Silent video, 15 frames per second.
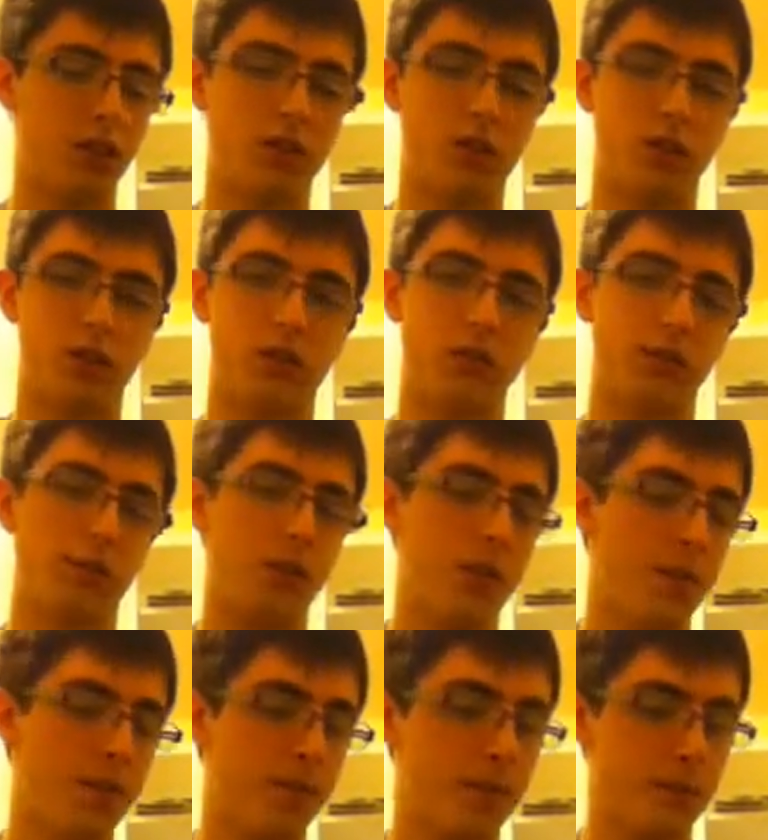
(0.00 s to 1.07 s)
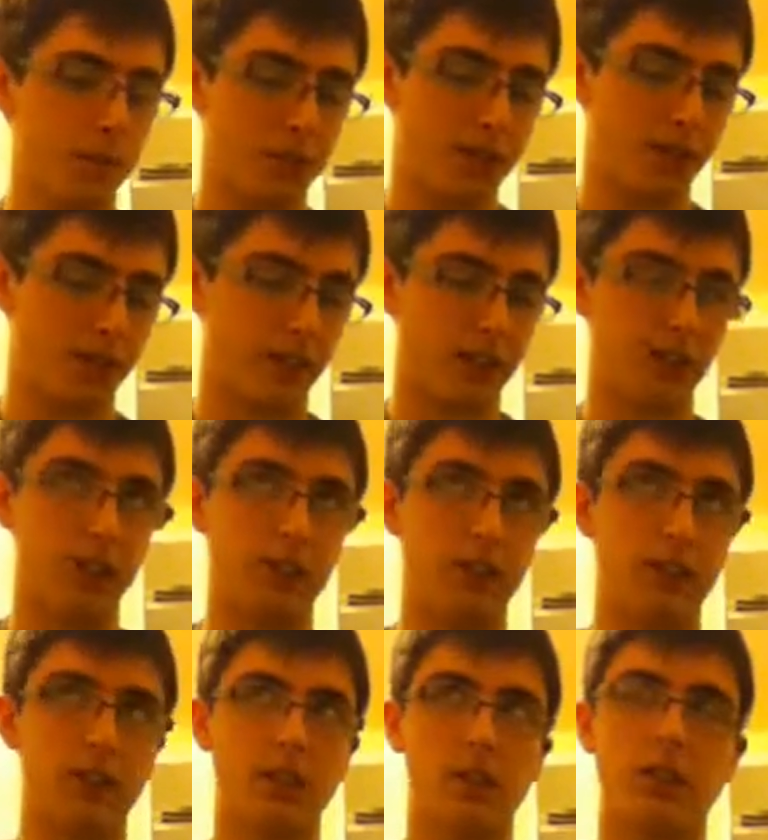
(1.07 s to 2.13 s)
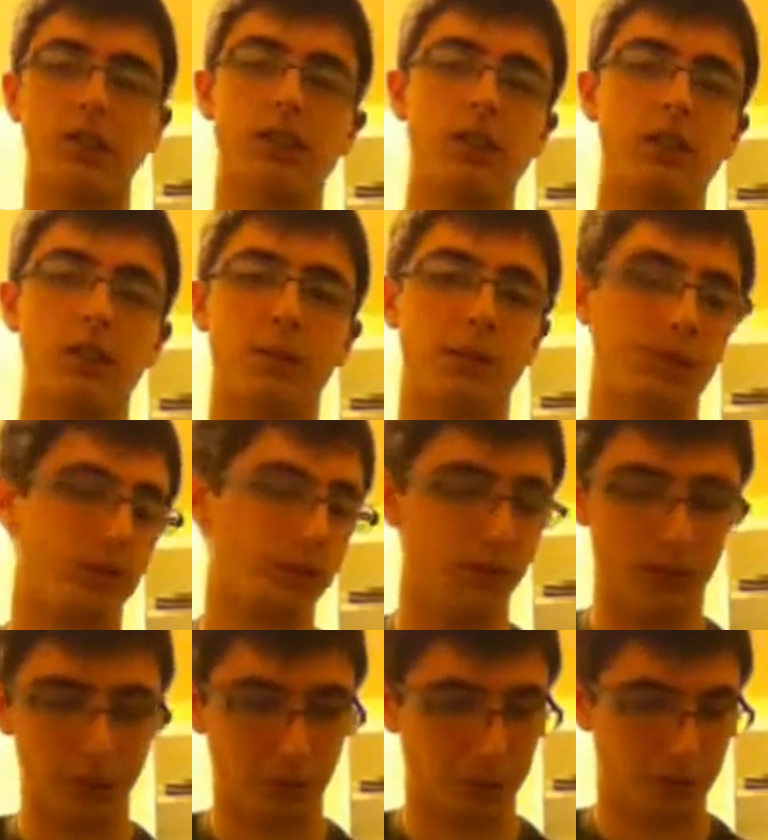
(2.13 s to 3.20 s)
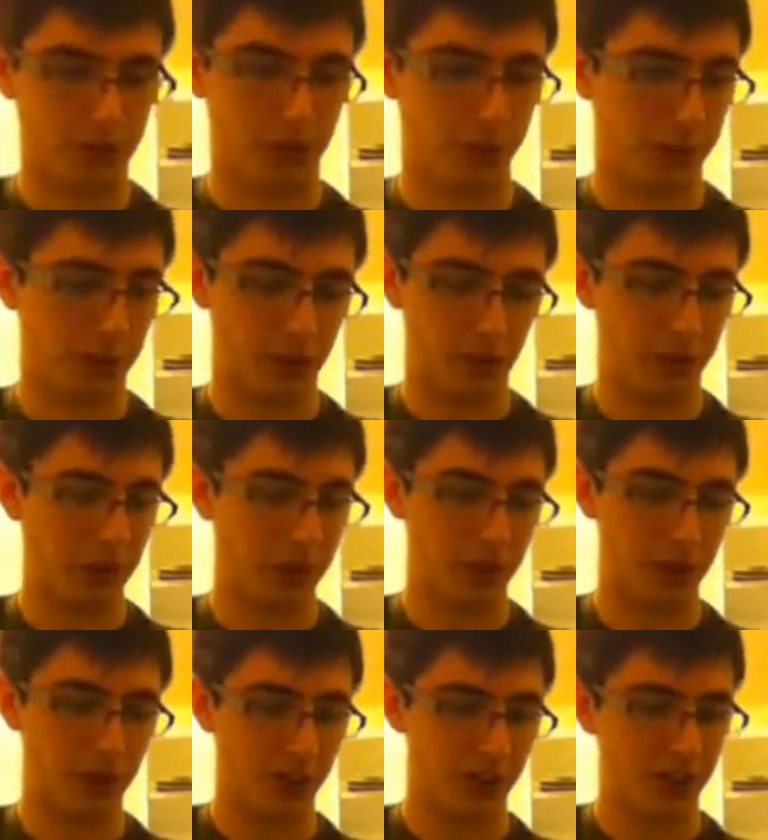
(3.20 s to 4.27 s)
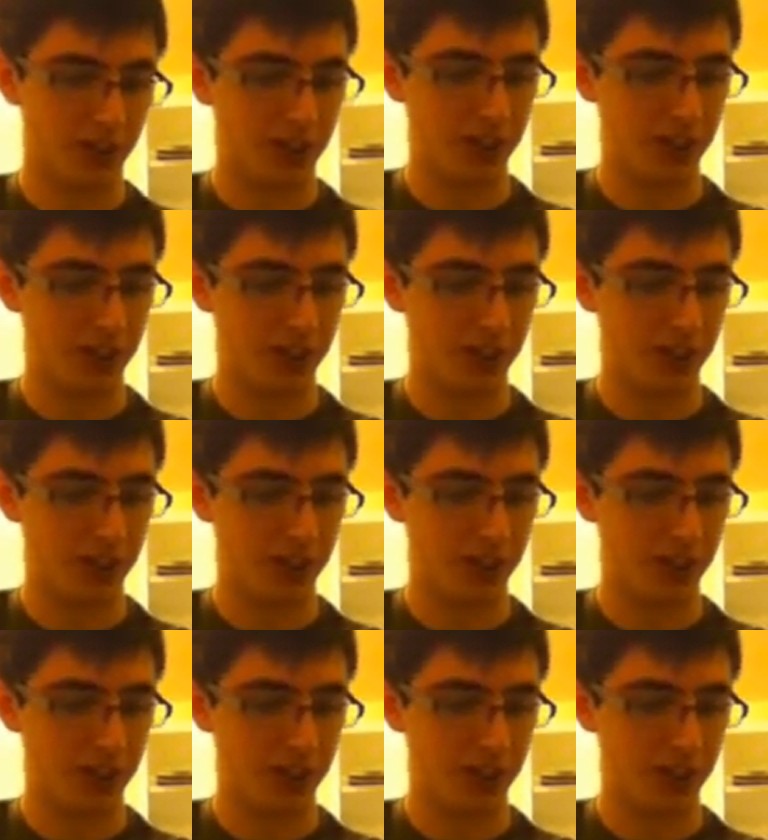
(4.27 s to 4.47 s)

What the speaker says: so it's supposed to sound like this, because I'm confusing myself by going so slow.